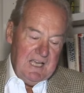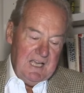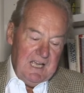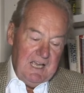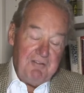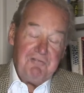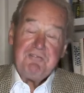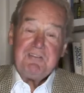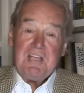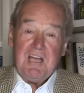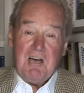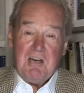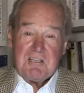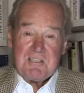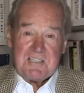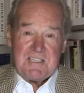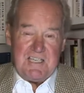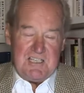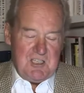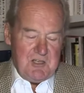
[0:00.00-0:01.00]
FDR
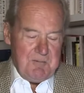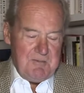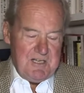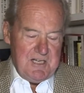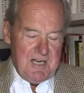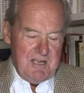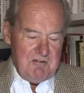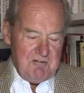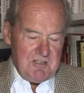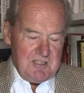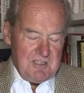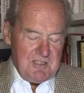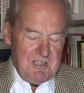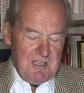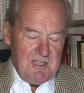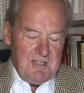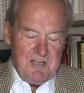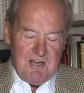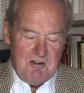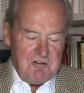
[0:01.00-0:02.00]
sent him a note,
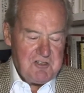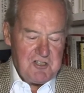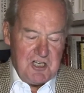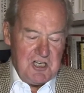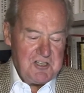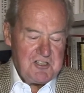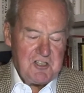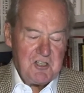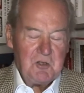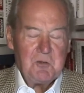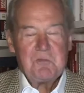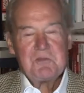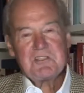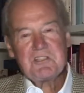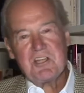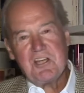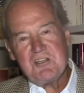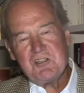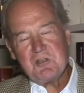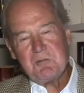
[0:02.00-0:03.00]
and no Churchill was
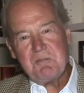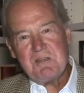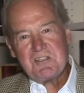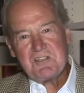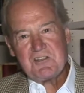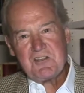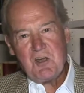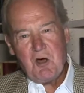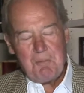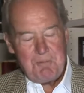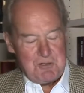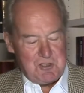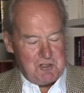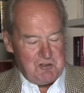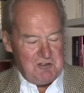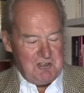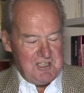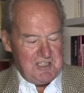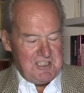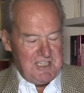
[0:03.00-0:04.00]
going to miss the
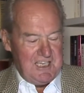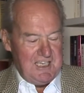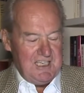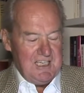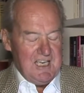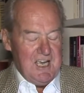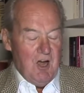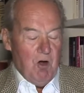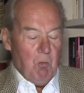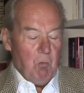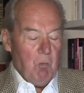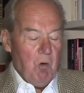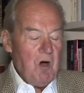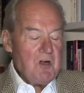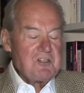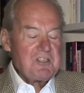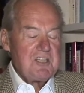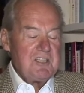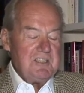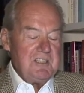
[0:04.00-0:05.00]
opportunity.
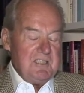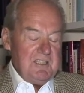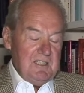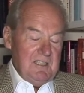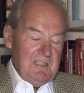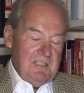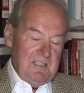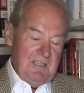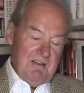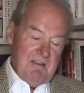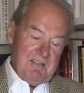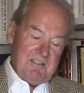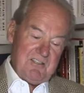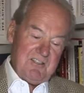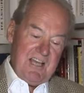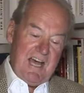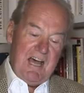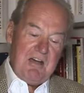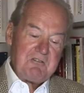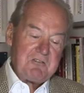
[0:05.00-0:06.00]
"What," he asked
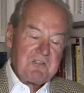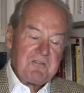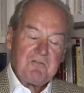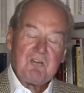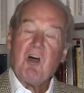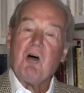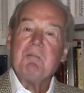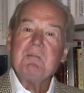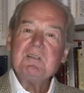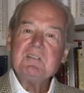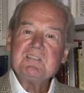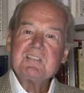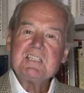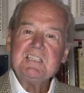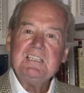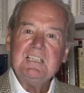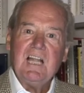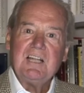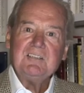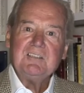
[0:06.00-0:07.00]
the House of Commons
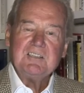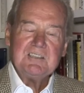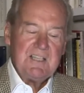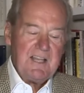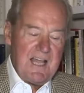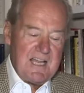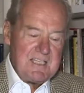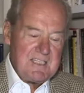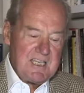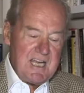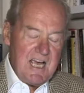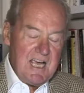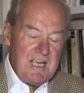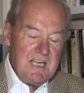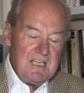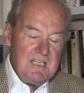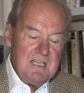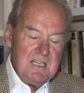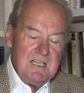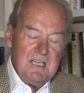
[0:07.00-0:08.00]
in London that
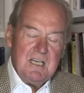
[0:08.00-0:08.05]
day,